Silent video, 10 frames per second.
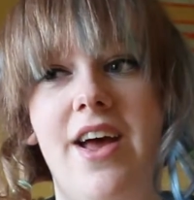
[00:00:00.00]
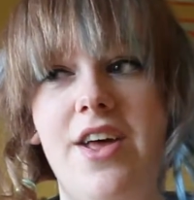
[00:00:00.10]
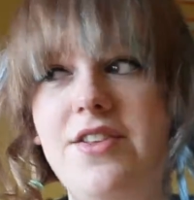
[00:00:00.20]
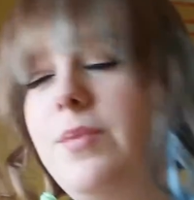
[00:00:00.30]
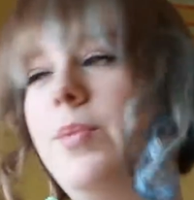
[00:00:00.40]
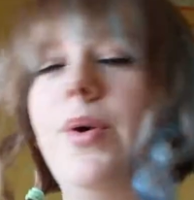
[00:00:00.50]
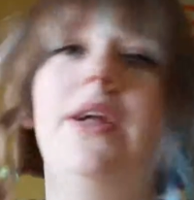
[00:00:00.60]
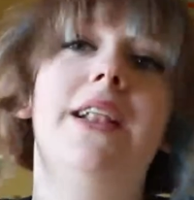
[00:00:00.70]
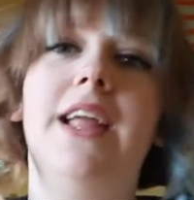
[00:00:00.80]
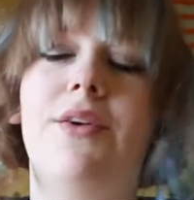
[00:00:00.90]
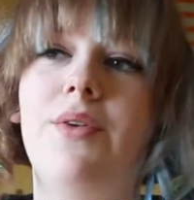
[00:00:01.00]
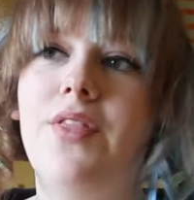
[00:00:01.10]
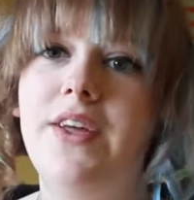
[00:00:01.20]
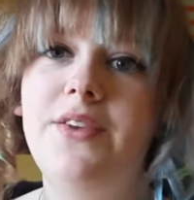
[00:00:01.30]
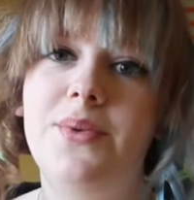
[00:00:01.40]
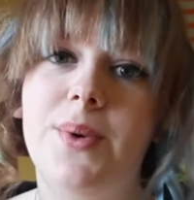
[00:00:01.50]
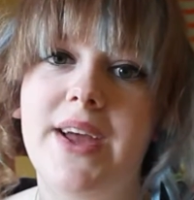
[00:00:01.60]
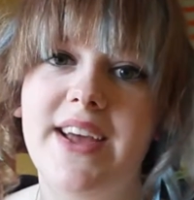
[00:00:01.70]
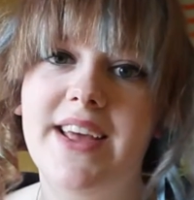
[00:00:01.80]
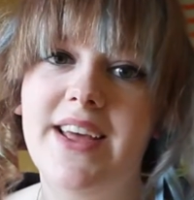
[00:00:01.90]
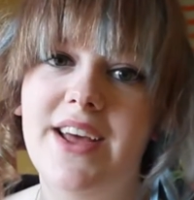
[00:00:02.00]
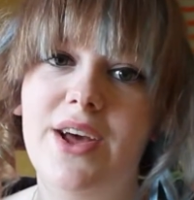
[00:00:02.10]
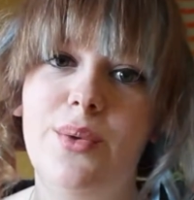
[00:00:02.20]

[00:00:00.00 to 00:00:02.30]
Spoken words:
at some point later on this week